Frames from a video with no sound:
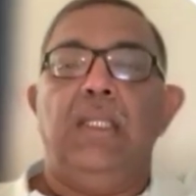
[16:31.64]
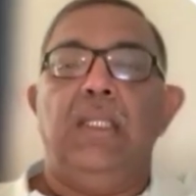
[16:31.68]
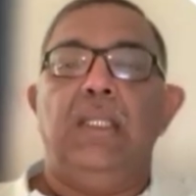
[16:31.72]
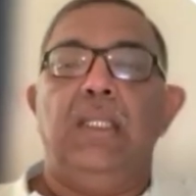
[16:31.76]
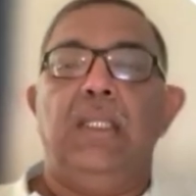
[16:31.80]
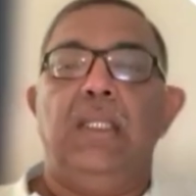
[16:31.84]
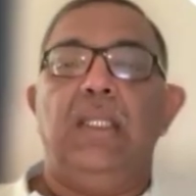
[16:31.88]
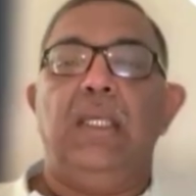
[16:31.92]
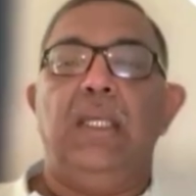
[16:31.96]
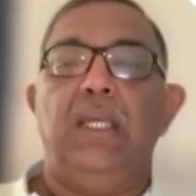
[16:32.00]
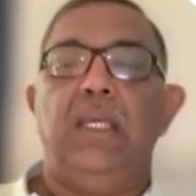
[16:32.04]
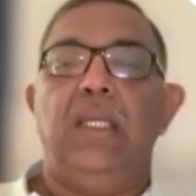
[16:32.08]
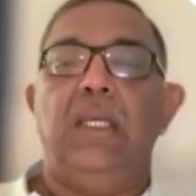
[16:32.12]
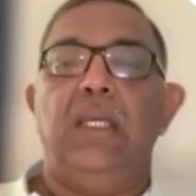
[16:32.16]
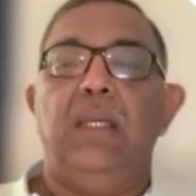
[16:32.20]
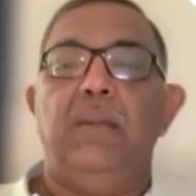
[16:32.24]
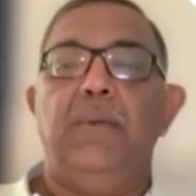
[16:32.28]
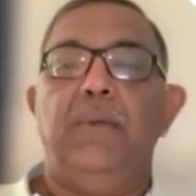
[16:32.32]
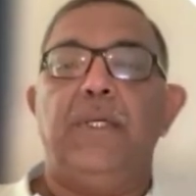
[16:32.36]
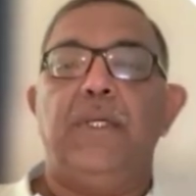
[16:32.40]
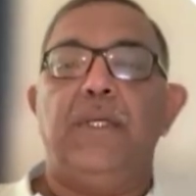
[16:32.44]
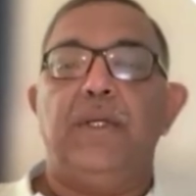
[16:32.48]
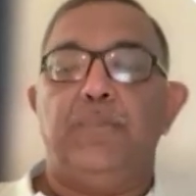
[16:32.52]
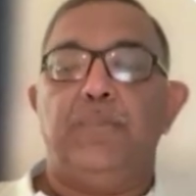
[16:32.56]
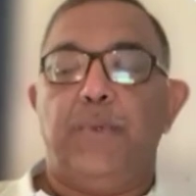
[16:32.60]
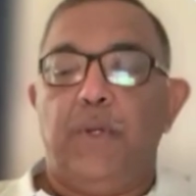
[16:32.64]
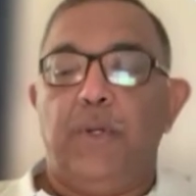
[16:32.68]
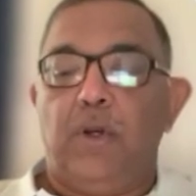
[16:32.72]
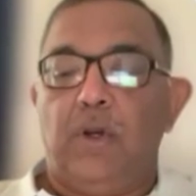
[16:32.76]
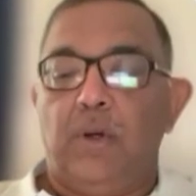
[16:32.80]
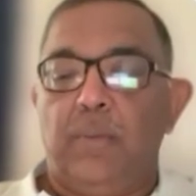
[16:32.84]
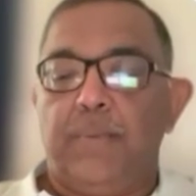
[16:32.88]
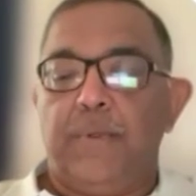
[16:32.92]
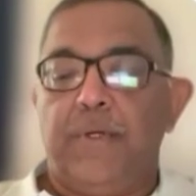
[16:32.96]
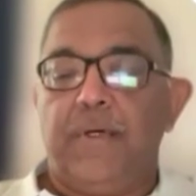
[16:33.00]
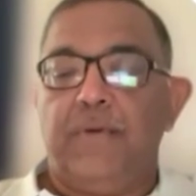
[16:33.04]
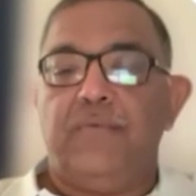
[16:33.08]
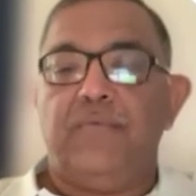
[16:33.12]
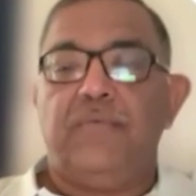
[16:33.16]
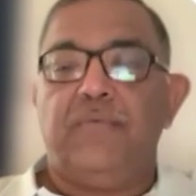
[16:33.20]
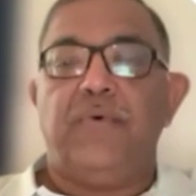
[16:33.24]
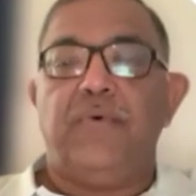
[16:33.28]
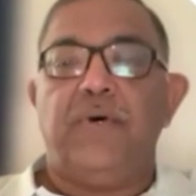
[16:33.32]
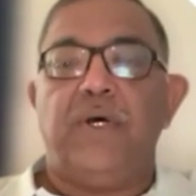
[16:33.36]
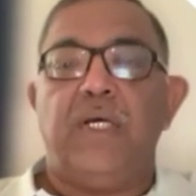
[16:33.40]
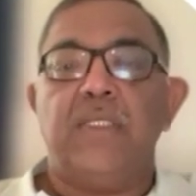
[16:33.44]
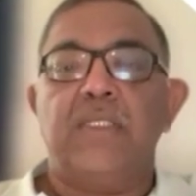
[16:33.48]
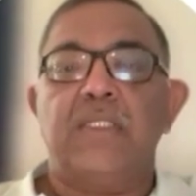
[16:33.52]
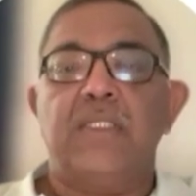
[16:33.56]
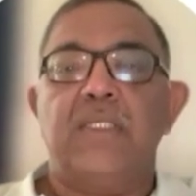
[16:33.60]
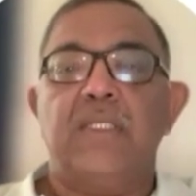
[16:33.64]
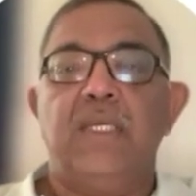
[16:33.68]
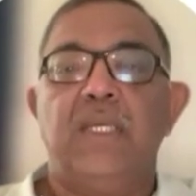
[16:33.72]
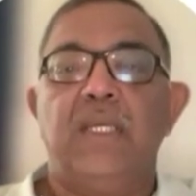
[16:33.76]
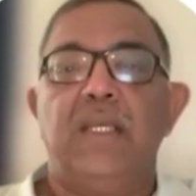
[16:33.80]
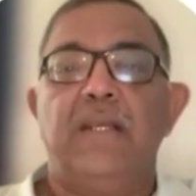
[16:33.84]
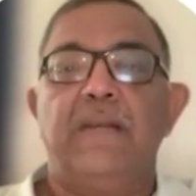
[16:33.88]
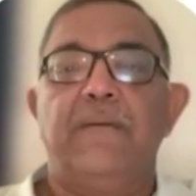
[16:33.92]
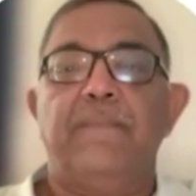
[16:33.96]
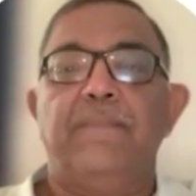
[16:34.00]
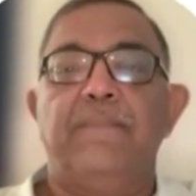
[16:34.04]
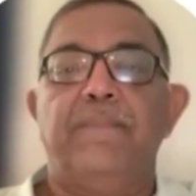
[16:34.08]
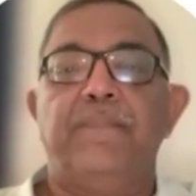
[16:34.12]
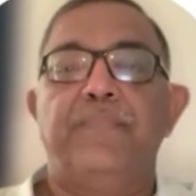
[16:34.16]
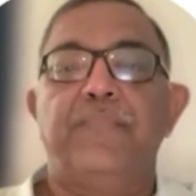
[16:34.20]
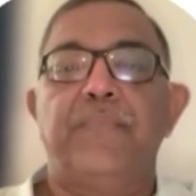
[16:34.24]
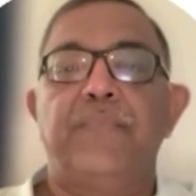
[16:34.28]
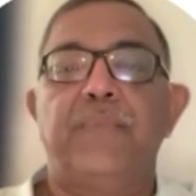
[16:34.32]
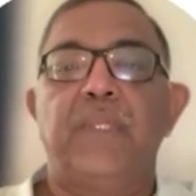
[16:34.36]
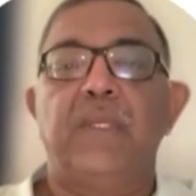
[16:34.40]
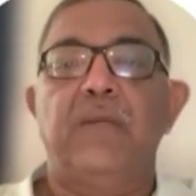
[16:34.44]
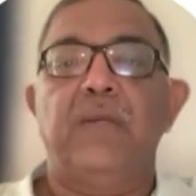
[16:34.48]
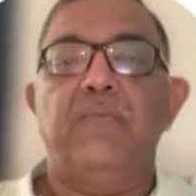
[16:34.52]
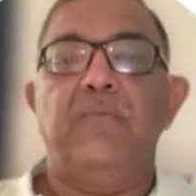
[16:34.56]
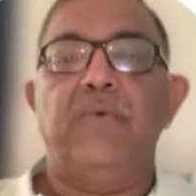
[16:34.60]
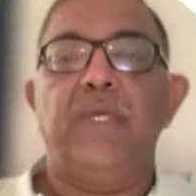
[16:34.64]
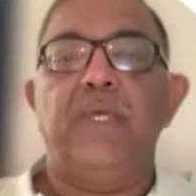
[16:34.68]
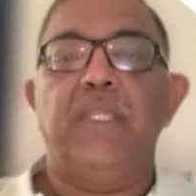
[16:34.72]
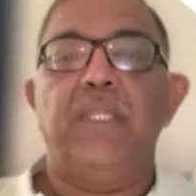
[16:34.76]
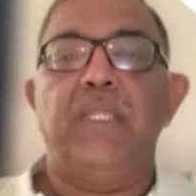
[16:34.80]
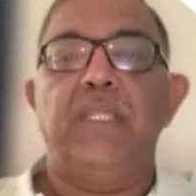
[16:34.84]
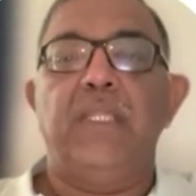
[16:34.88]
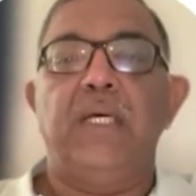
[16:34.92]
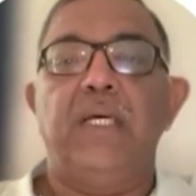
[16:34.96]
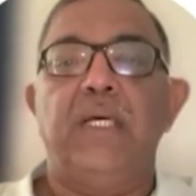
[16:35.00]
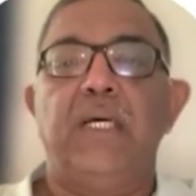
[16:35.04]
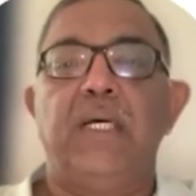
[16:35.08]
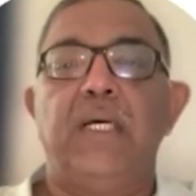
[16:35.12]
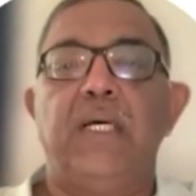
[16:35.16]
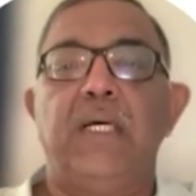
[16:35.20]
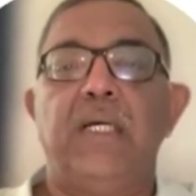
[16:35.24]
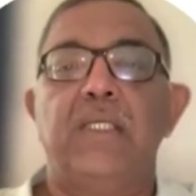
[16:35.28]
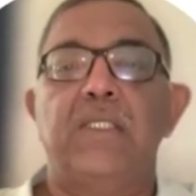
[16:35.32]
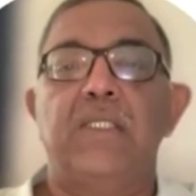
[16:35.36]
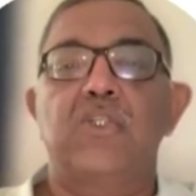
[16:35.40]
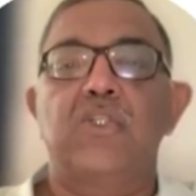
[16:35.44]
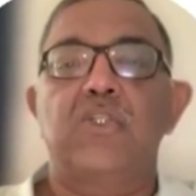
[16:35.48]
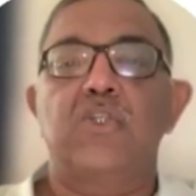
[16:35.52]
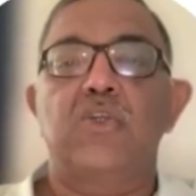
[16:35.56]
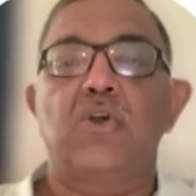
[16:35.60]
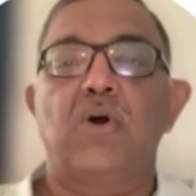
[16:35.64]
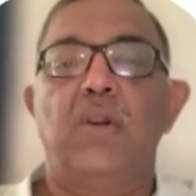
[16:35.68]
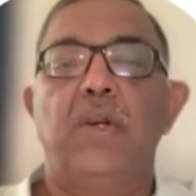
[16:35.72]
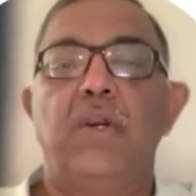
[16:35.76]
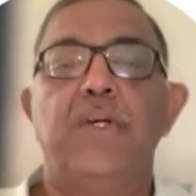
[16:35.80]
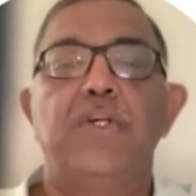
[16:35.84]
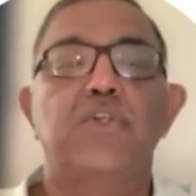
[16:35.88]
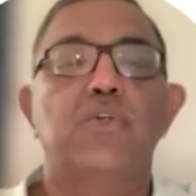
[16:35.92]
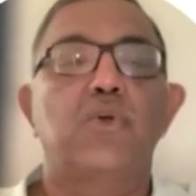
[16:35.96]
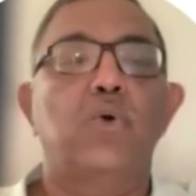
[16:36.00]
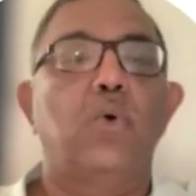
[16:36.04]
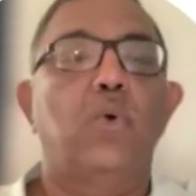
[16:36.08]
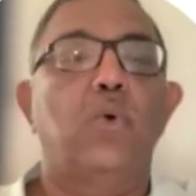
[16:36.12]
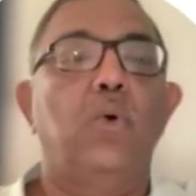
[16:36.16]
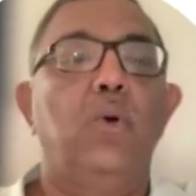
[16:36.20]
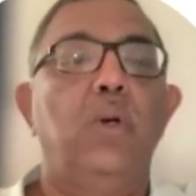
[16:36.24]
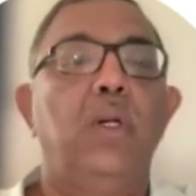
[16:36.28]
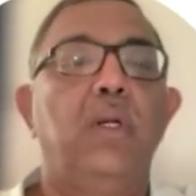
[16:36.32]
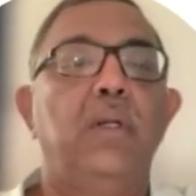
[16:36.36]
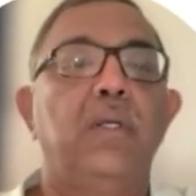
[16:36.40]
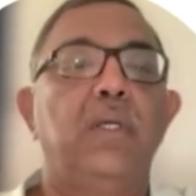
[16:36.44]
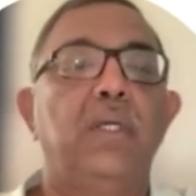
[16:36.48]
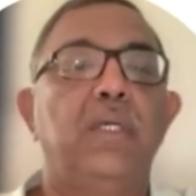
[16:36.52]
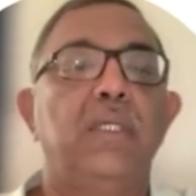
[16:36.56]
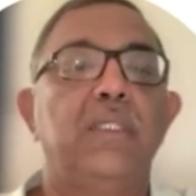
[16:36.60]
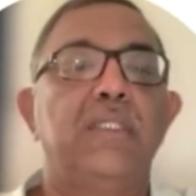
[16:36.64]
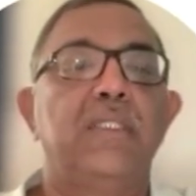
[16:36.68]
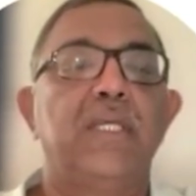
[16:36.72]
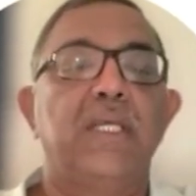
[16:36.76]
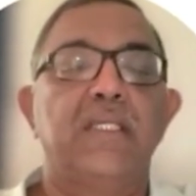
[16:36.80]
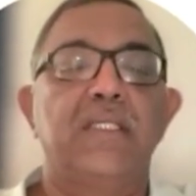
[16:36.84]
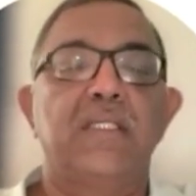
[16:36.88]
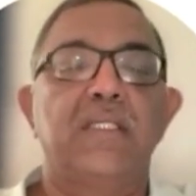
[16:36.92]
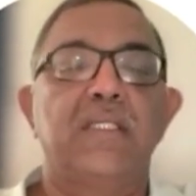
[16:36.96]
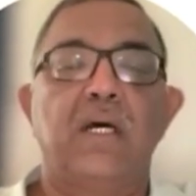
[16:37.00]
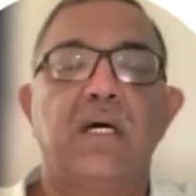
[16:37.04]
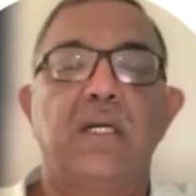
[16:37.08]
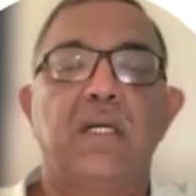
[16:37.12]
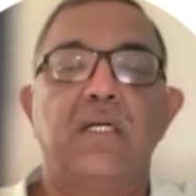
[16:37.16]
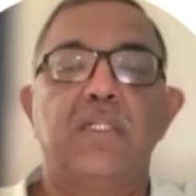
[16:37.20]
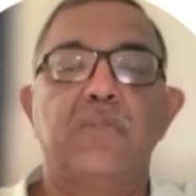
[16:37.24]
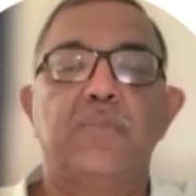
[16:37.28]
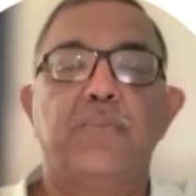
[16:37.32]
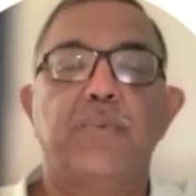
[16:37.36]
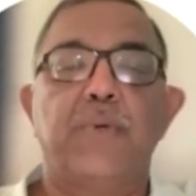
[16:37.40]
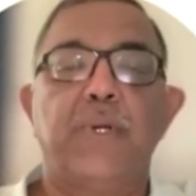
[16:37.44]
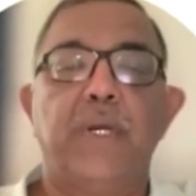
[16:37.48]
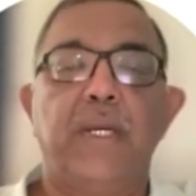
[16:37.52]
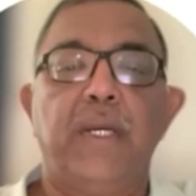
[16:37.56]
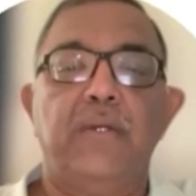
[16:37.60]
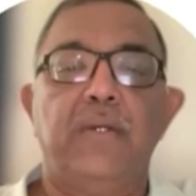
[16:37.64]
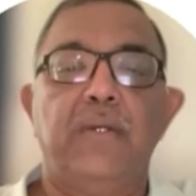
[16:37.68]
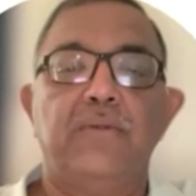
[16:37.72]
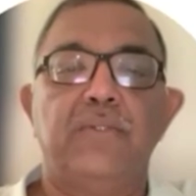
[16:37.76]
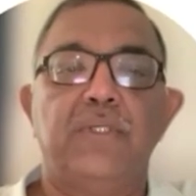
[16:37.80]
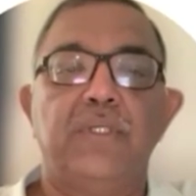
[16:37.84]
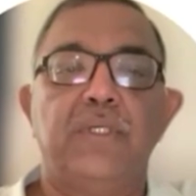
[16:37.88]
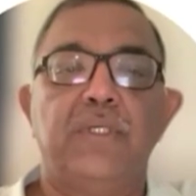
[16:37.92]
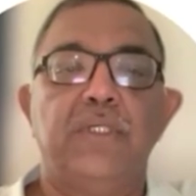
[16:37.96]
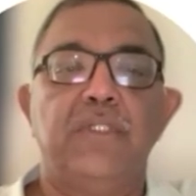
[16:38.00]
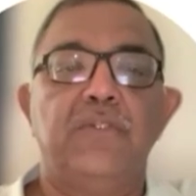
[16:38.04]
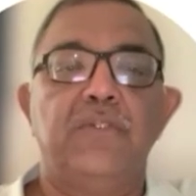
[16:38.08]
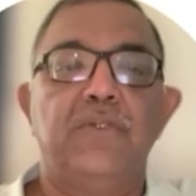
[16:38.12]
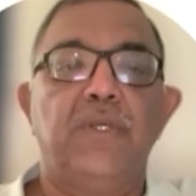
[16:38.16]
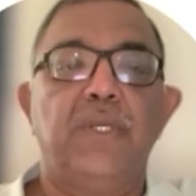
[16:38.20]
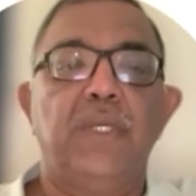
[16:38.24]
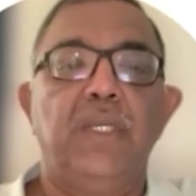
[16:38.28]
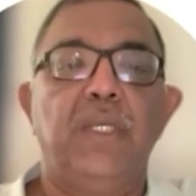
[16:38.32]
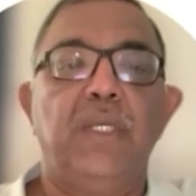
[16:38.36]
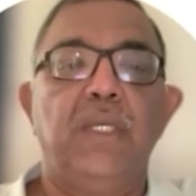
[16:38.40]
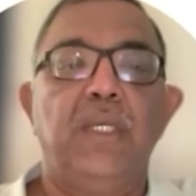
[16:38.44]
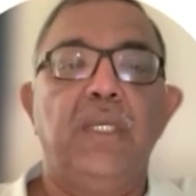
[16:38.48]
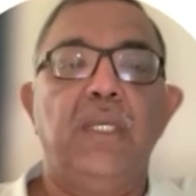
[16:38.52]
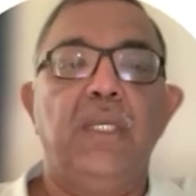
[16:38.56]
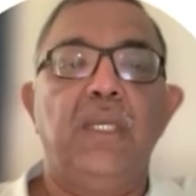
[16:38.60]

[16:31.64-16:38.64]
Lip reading: The limited preoperative fasting with solids hold 6 hours prior to surgery,